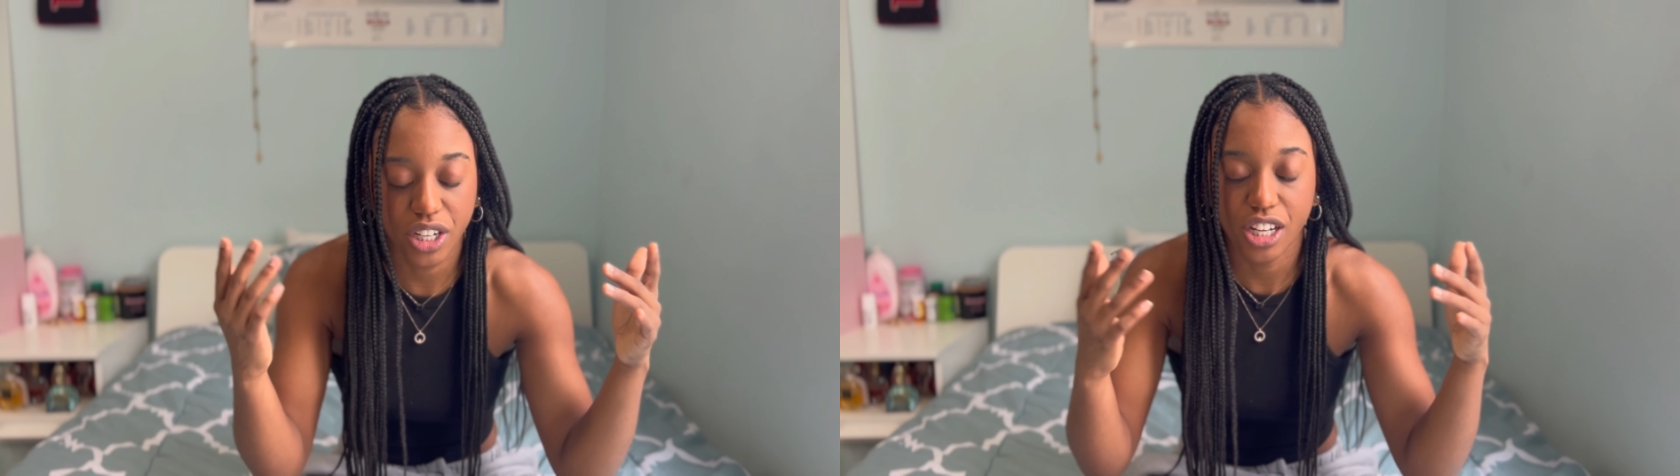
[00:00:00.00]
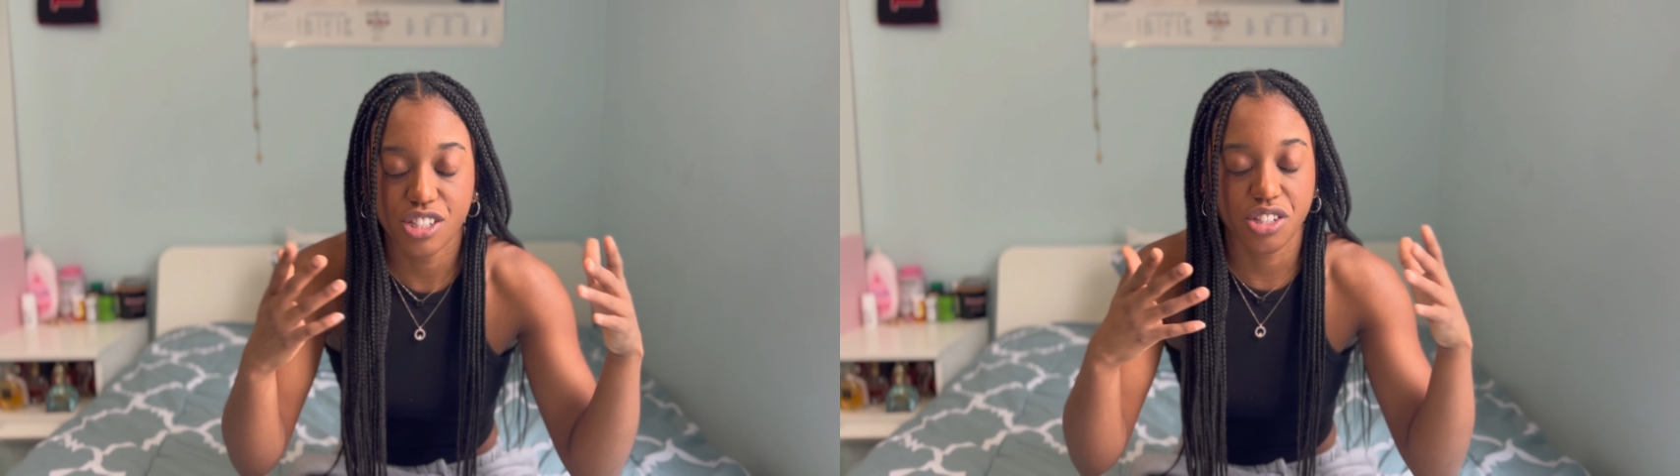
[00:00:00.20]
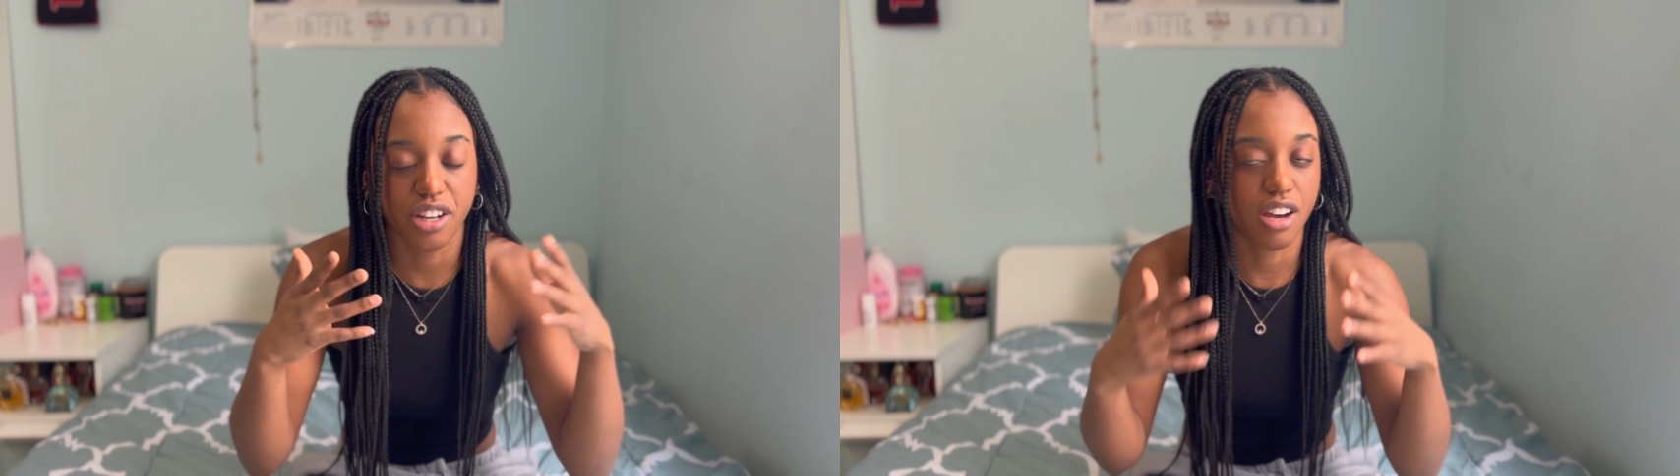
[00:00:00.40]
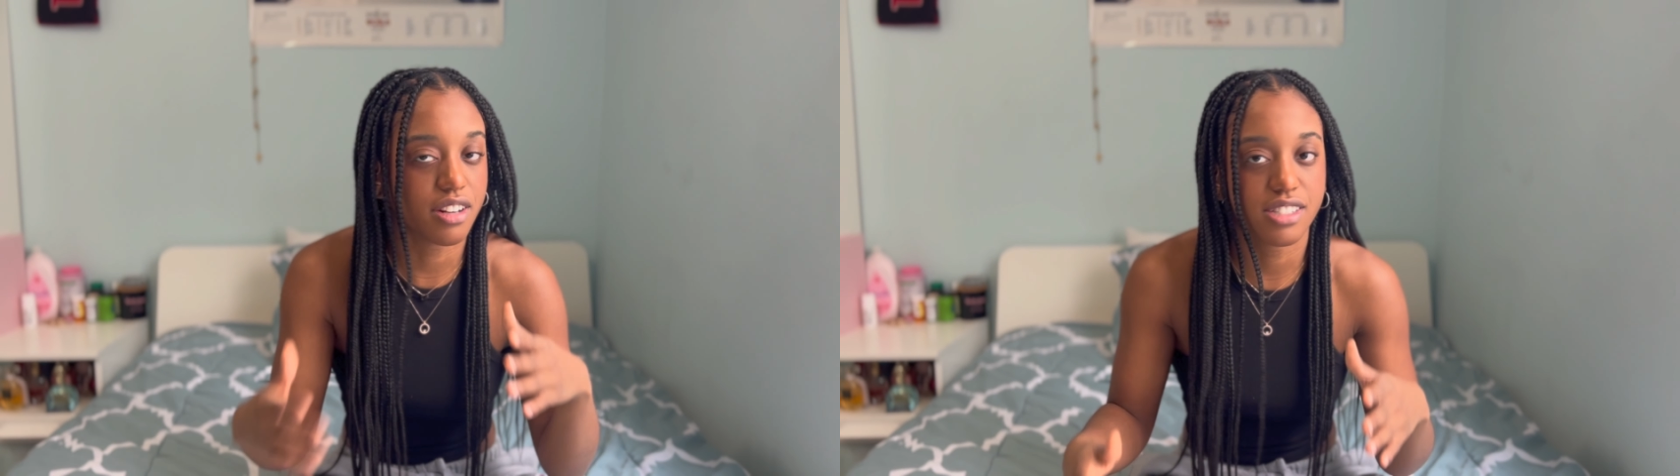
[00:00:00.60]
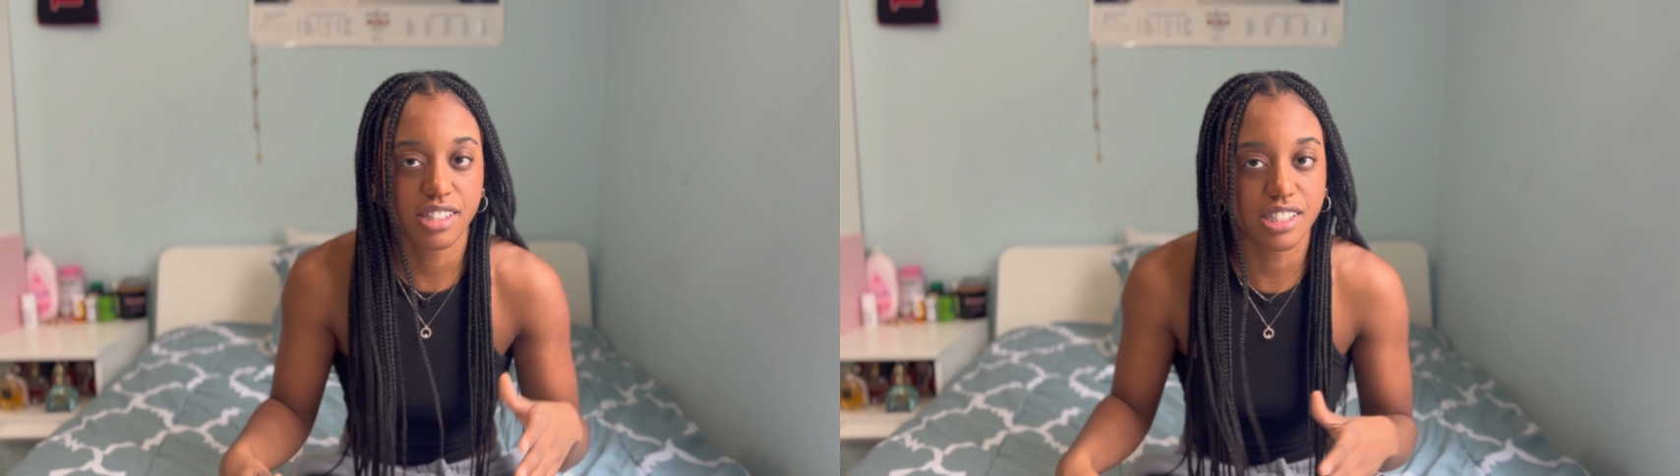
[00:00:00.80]
so I
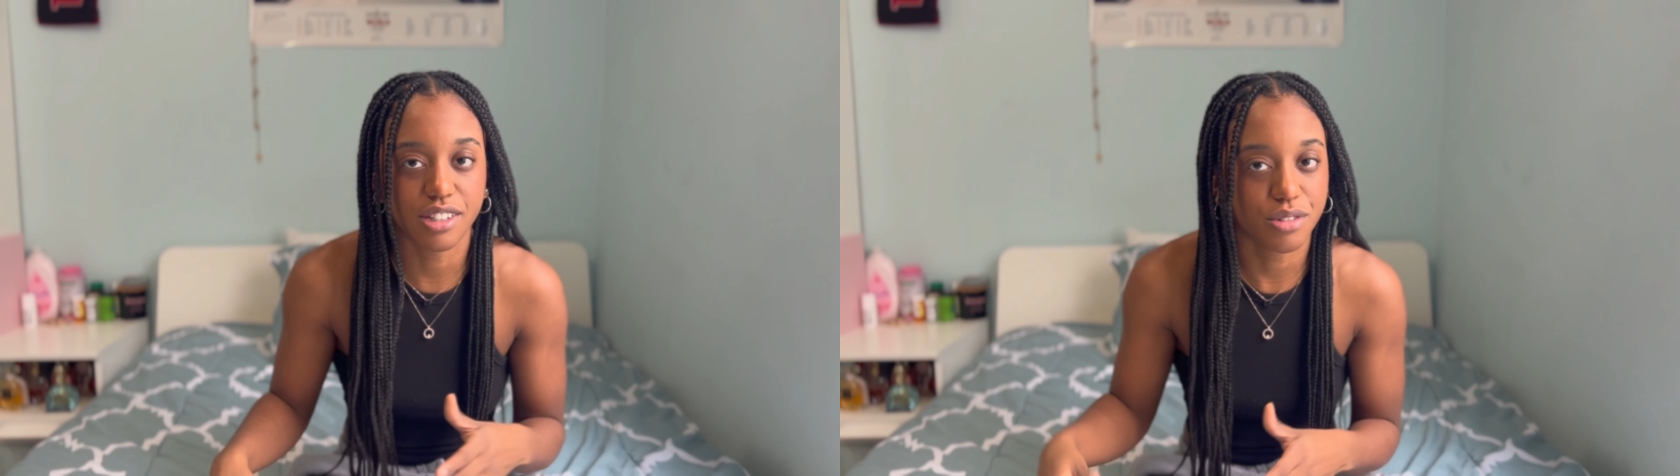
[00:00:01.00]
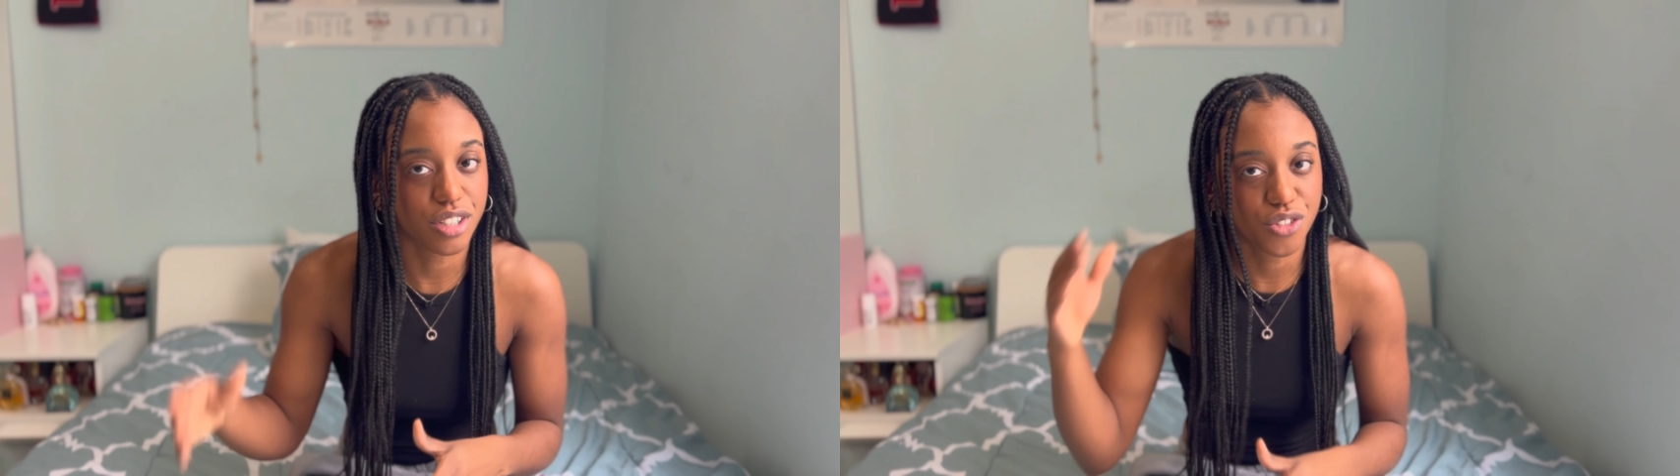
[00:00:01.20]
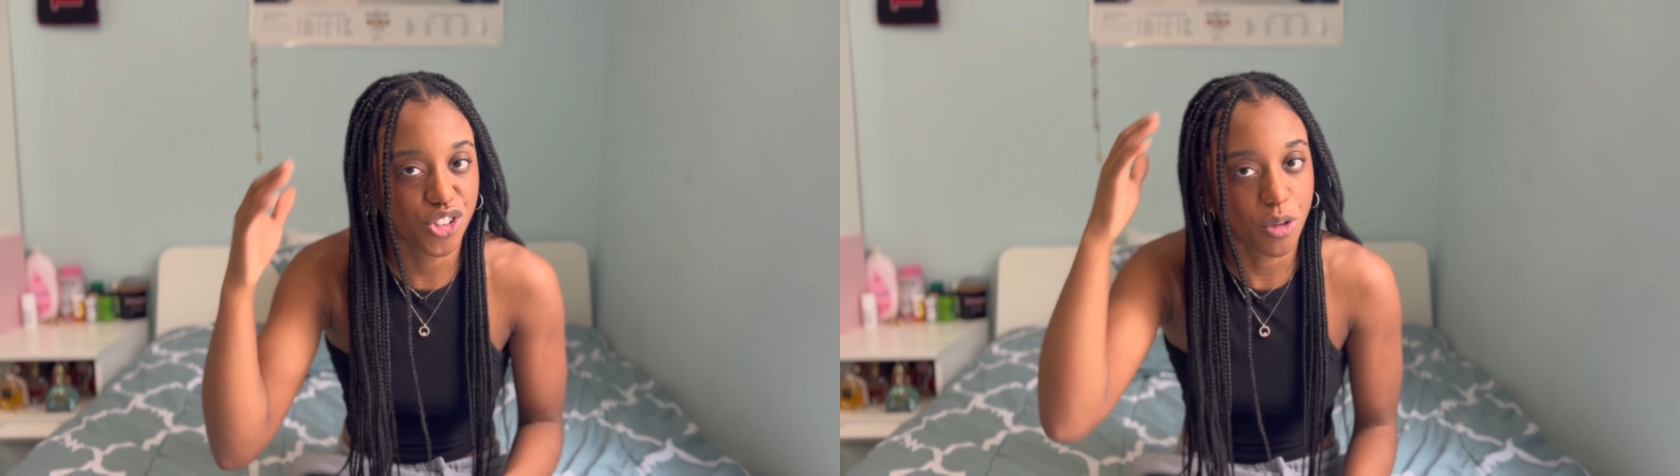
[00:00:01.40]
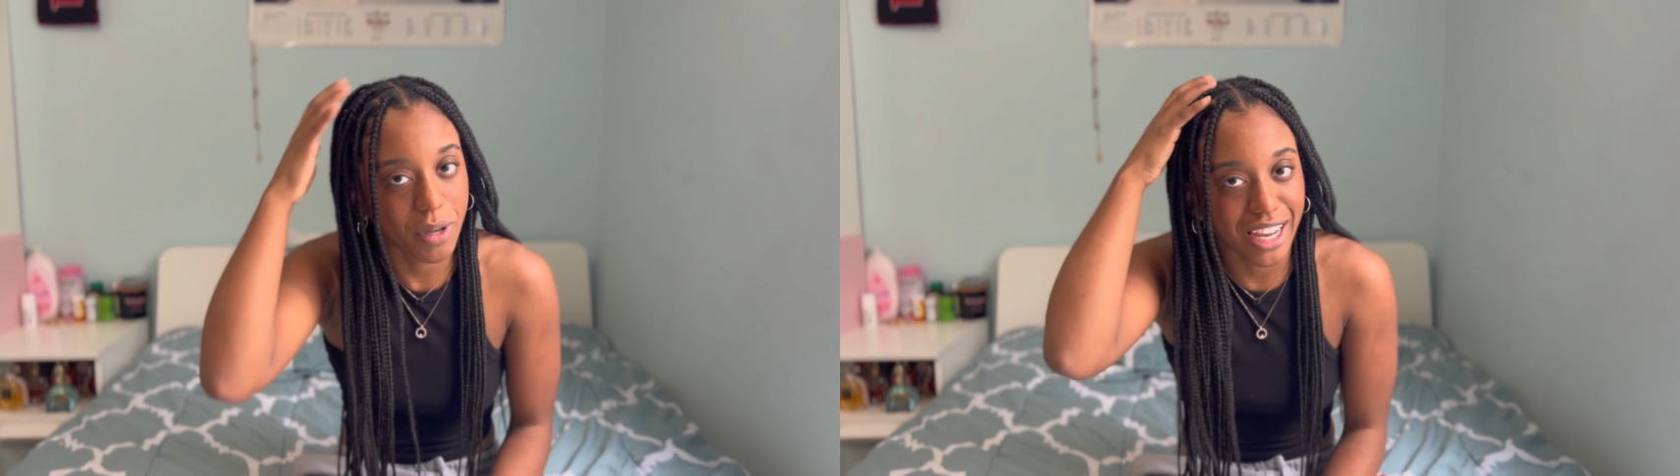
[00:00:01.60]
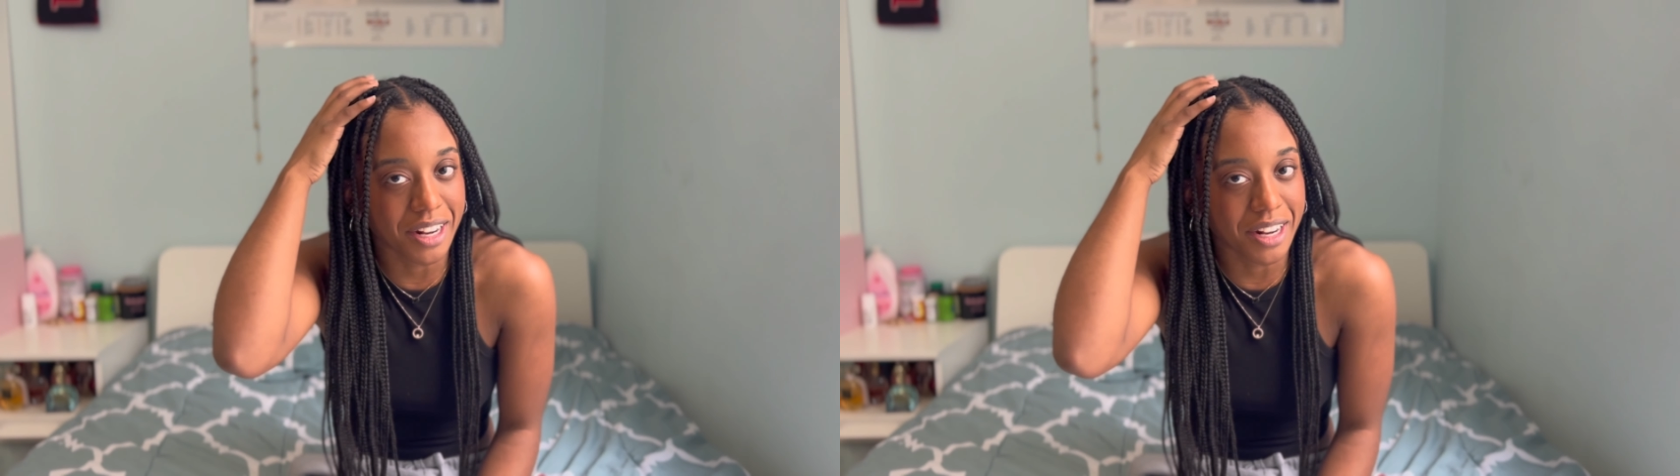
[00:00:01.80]
honestly didn't really feel pain